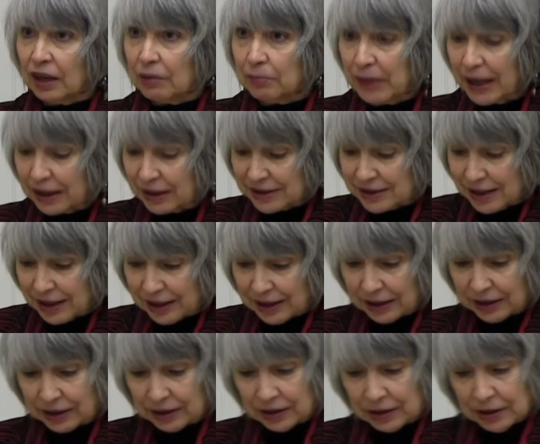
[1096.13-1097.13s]

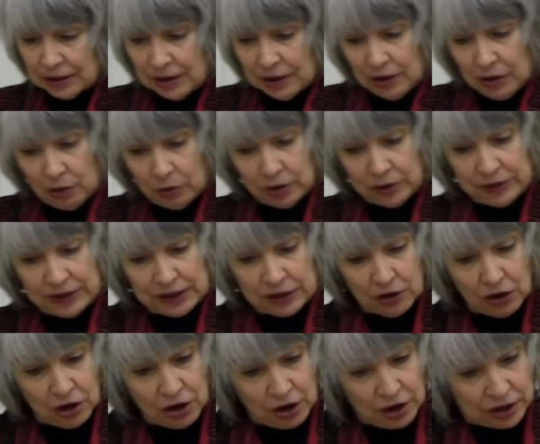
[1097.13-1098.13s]
Meditating on the
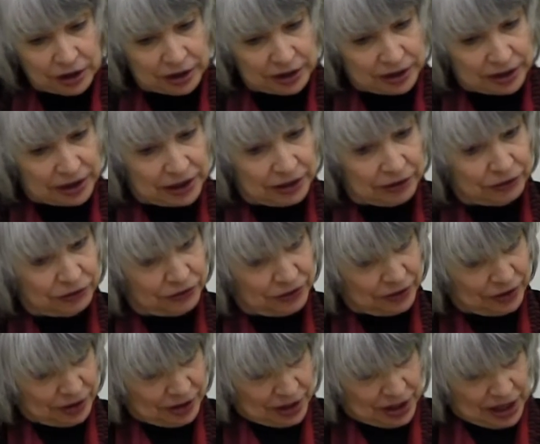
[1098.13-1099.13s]
arc of
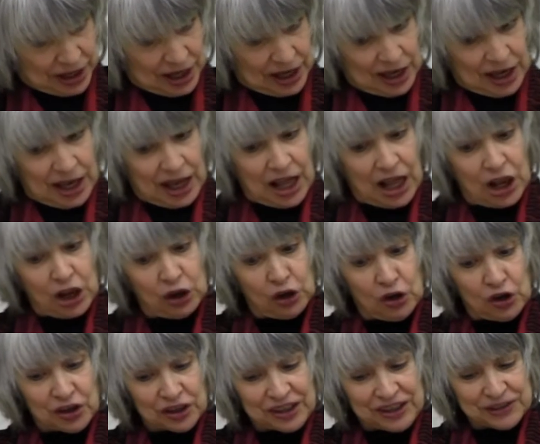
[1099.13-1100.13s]
a
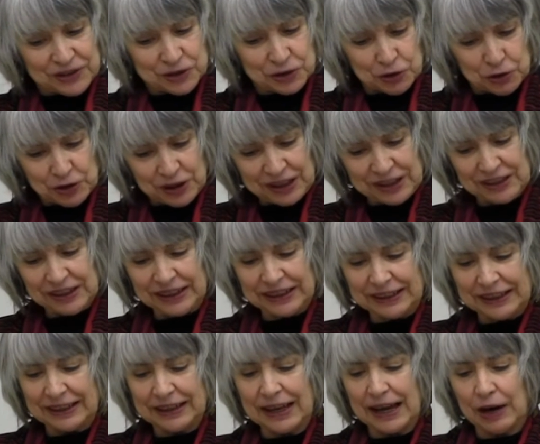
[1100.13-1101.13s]
long history
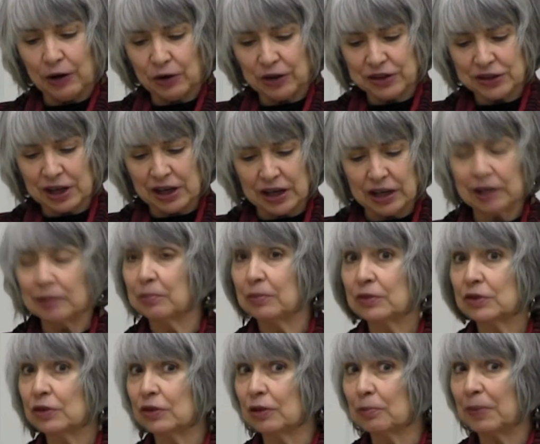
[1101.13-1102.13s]
linking our time
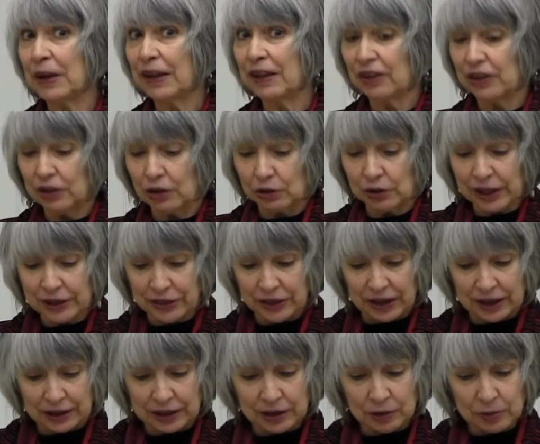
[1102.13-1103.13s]
to the
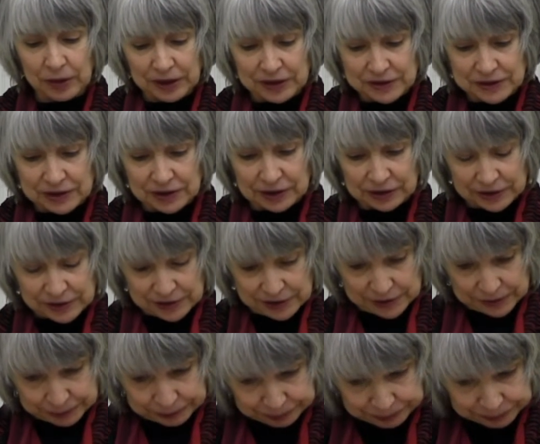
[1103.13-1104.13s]
Paleolithic, he writes
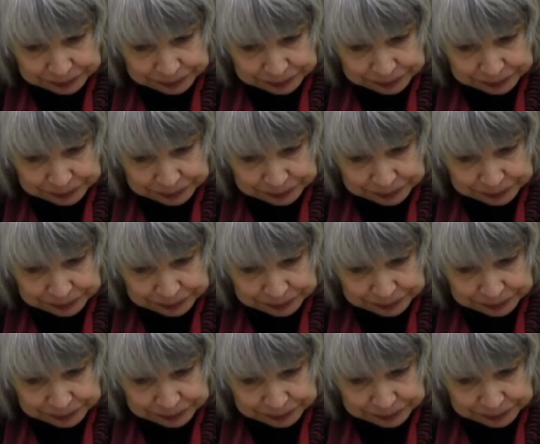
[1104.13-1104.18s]
this